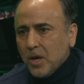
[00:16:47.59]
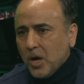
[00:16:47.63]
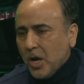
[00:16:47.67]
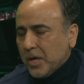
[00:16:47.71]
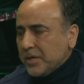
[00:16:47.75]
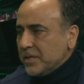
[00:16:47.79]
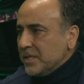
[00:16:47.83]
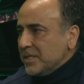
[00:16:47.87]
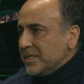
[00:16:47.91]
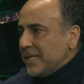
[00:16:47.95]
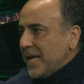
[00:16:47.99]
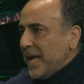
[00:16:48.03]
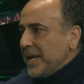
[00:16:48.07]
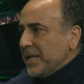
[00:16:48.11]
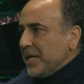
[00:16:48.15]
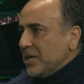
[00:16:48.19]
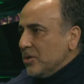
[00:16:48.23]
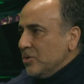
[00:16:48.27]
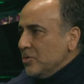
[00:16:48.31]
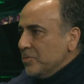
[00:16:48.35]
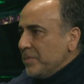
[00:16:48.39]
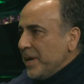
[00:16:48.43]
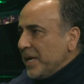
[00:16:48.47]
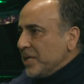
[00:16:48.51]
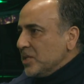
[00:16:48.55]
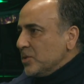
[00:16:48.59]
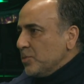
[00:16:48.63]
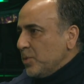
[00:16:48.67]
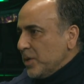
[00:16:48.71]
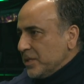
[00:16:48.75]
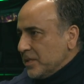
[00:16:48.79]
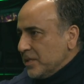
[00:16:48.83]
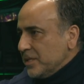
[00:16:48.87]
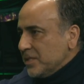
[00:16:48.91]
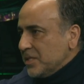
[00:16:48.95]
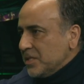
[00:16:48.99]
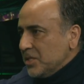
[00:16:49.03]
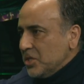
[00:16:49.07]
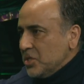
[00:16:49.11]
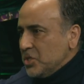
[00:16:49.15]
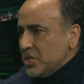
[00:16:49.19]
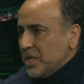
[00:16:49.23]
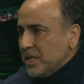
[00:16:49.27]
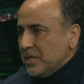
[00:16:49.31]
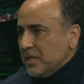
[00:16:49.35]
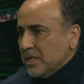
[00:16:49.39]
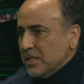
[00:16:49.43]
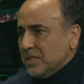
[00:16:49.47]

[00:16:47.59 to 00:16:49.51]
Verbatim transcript: understanding who makes what decision.